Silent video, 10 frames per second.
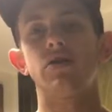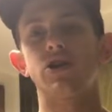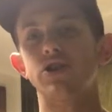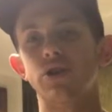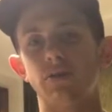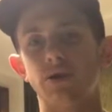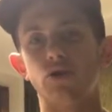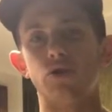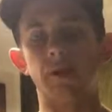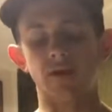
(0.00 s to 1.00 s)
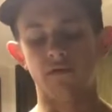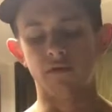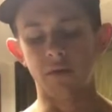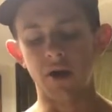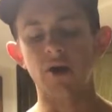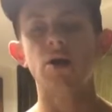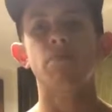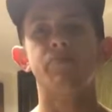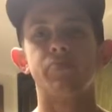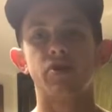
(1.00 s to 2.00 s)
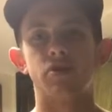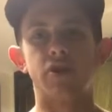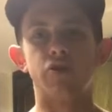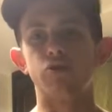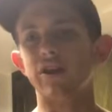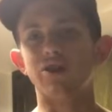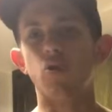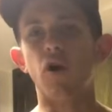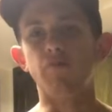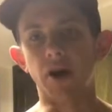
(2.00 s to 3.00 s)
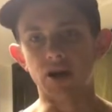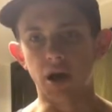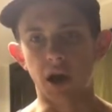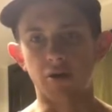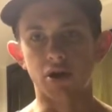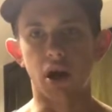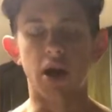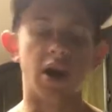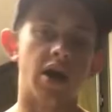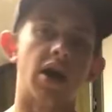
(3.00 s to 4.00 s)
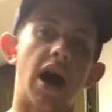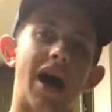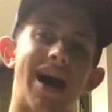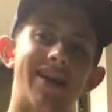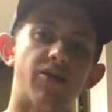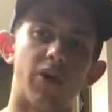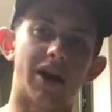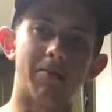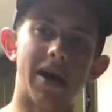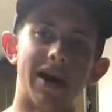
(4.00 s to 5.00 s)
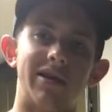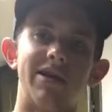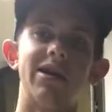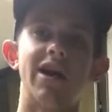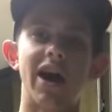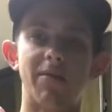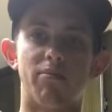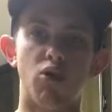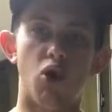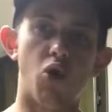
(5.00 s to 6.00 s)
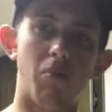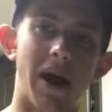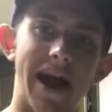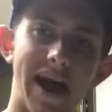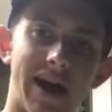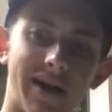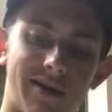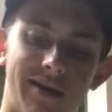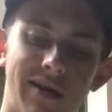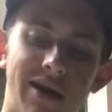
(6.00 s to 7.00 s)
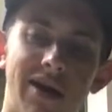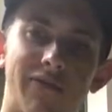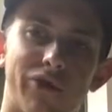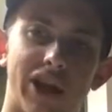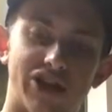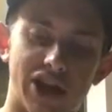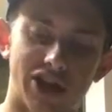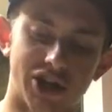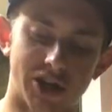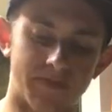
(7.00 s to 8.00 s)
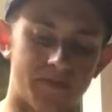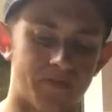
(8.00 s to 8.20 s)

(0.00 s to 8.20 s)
They're just a little bit too expensive for me. So this was like 12 bucks on Amazon. I highly recommend a probiotic for digestion.